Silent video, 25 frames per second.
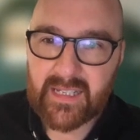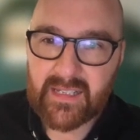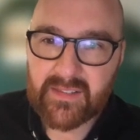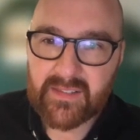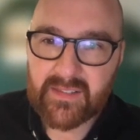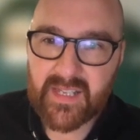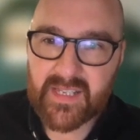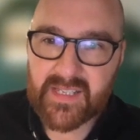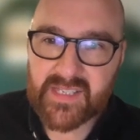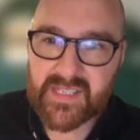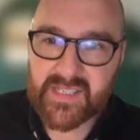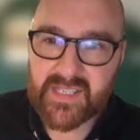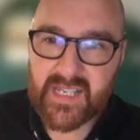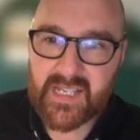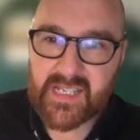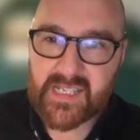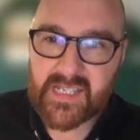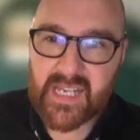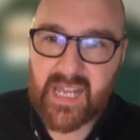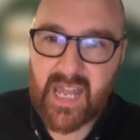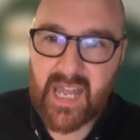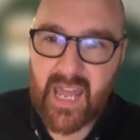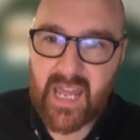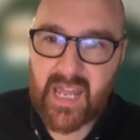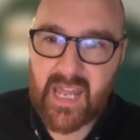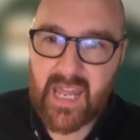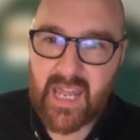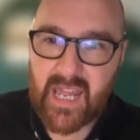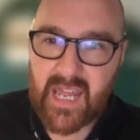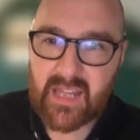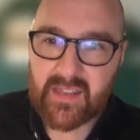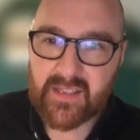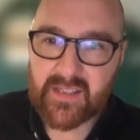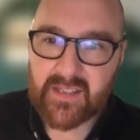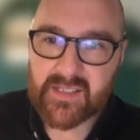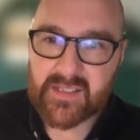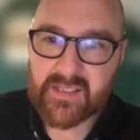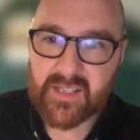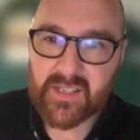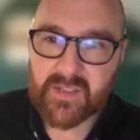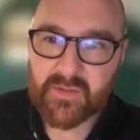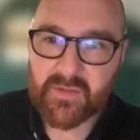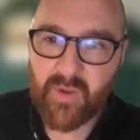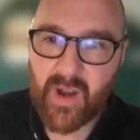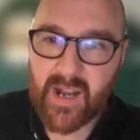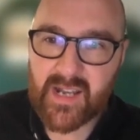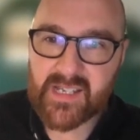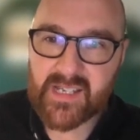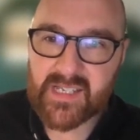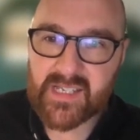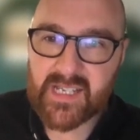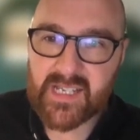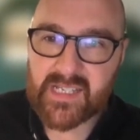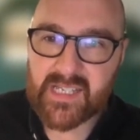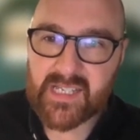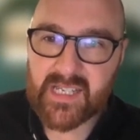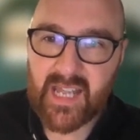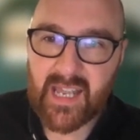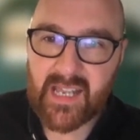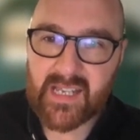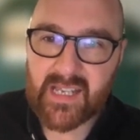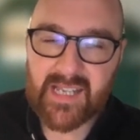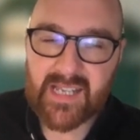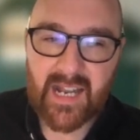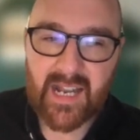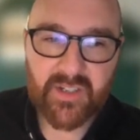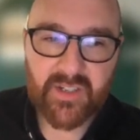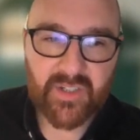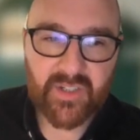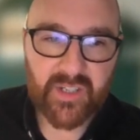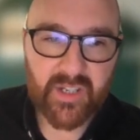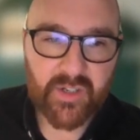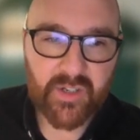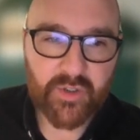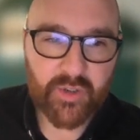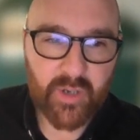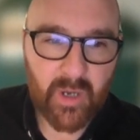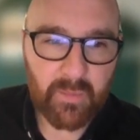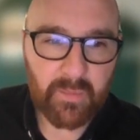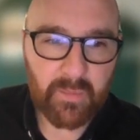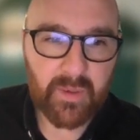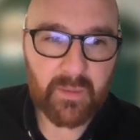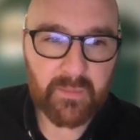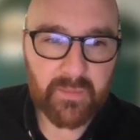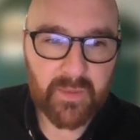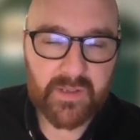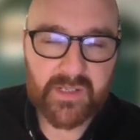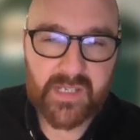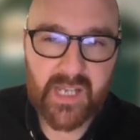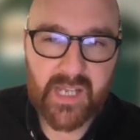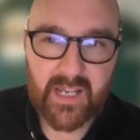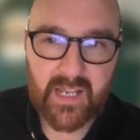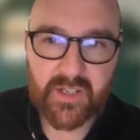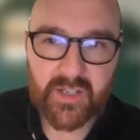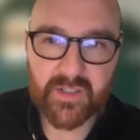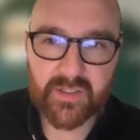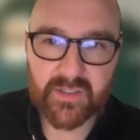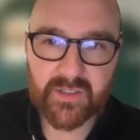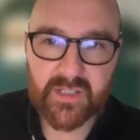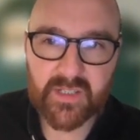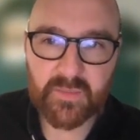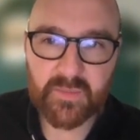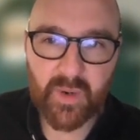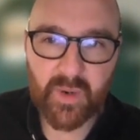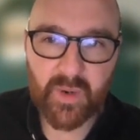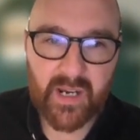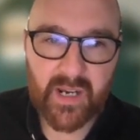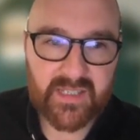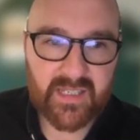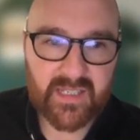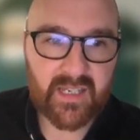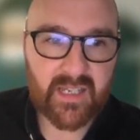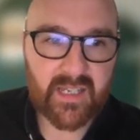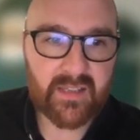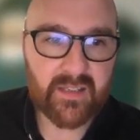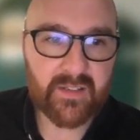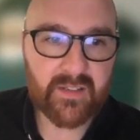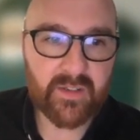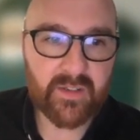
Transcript: This CTA here, this red CTA, is actually a triplet mutation that's present in the